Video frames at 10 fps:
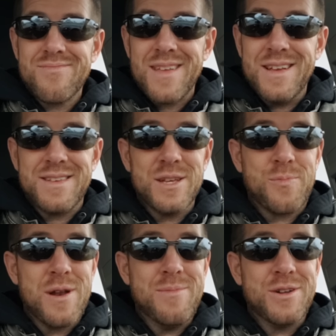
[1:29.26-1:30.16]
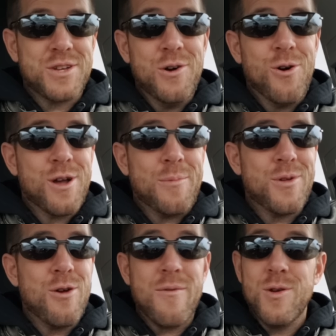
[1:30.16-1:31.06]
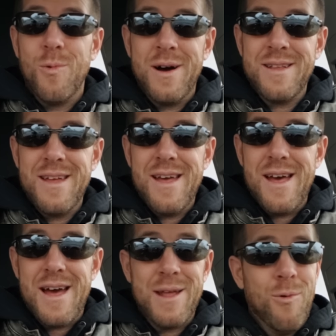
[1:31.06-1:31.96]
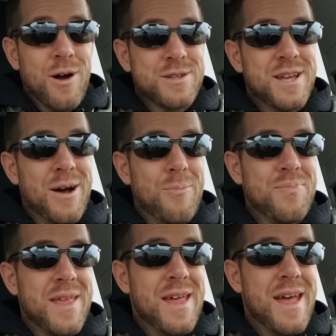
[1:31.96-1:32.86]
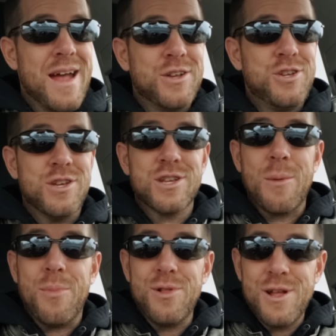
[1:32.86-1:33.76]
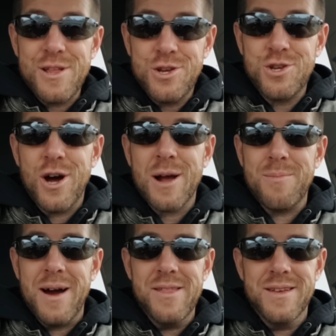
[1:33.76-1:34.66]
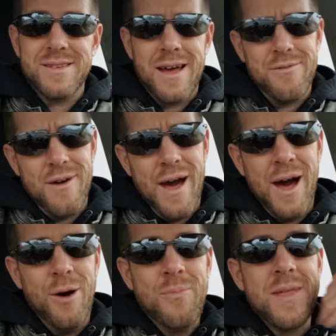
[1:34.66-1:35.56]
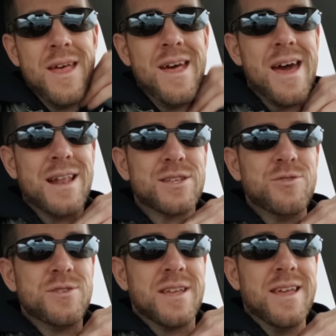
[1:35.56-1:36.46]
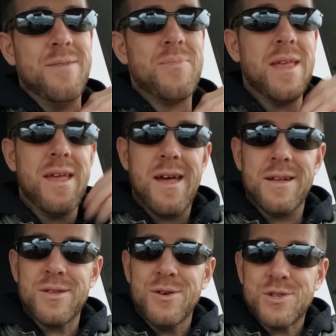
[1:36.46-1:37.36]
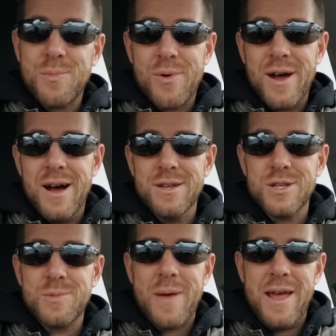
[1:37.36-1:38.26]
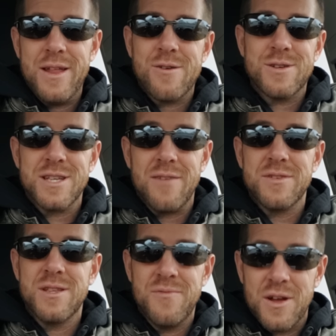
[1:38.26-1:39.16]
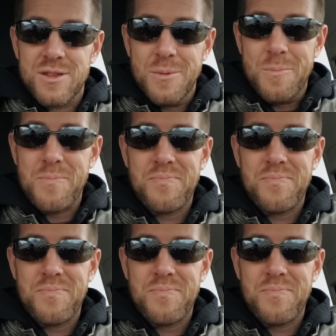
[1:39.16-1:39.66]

He says pretty much, go hook up with whoever you want, and he walks out. And she is completely shocked by this, I don't know how, and is losing it, and to no surprise, is painting herself as the victim.